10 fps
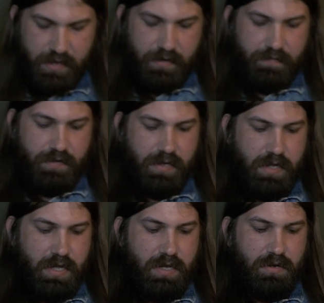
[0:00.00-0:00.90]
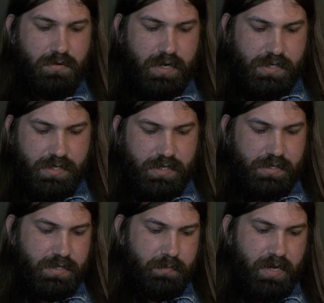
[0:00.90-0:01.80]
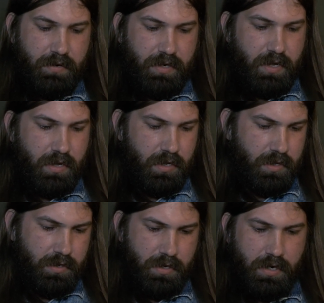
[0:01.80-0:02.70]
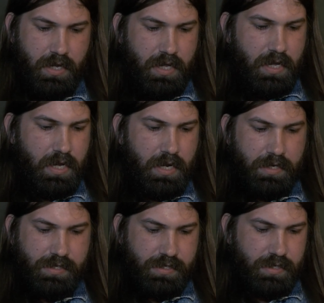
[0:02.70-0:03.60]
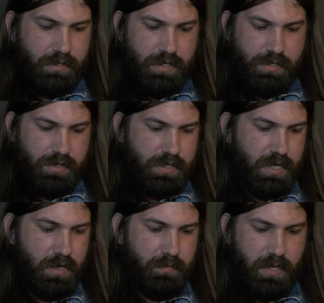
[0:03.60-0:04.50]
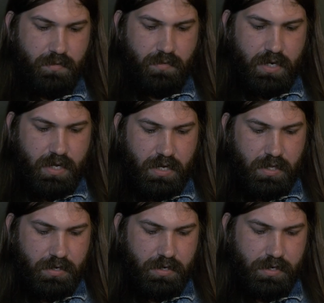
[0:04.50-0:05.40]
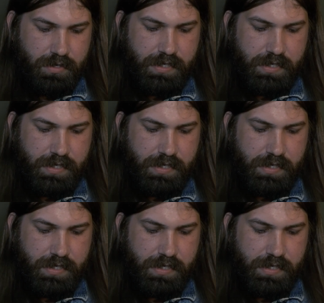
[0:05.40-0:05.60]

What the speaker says: of questions about color, and I just need you to tell me what color you're